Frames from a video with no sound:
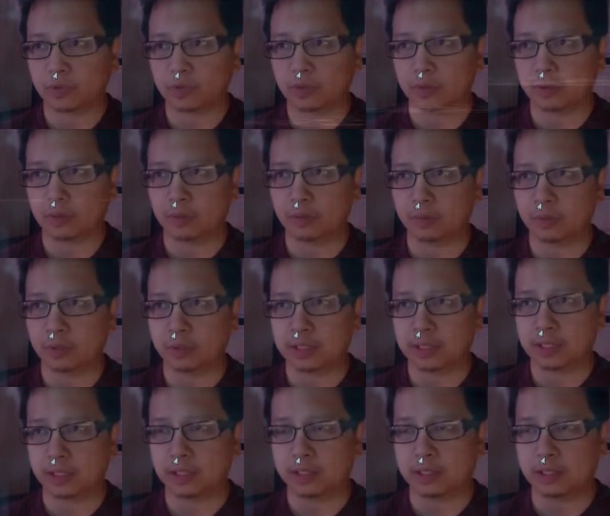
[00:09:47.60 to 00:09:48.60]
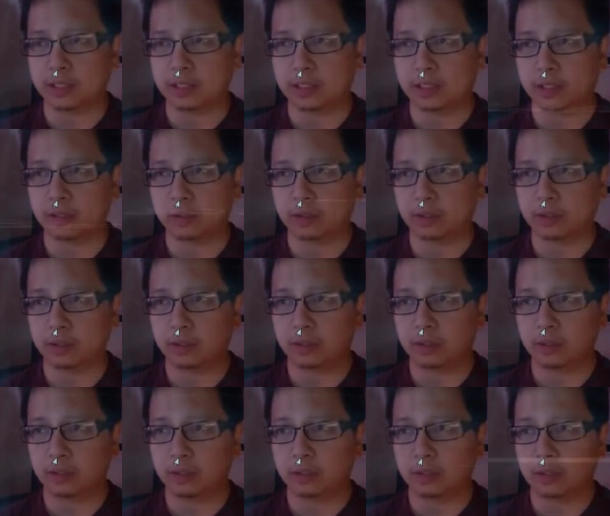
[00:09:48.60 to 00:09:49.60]
You want to see the detail.
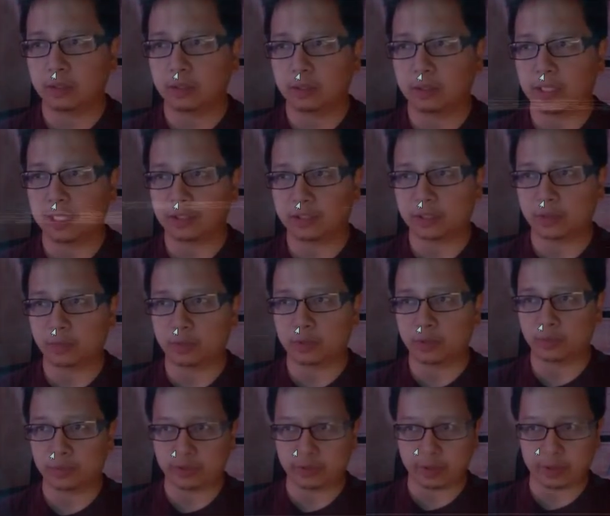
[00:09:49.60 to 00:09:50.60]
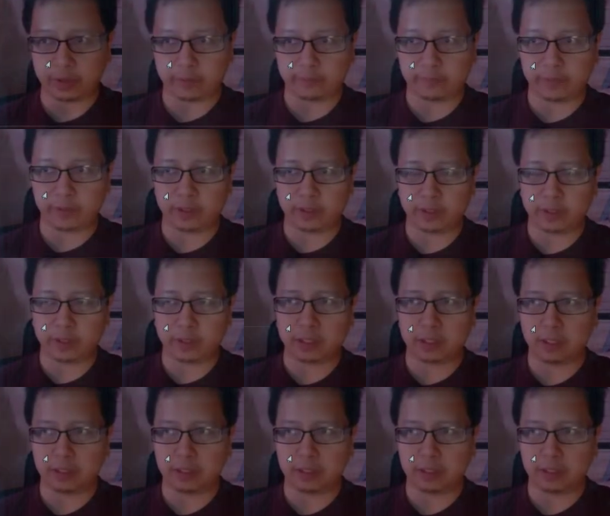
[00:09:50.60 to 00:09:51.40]
Actually, you want to withdraw the funds.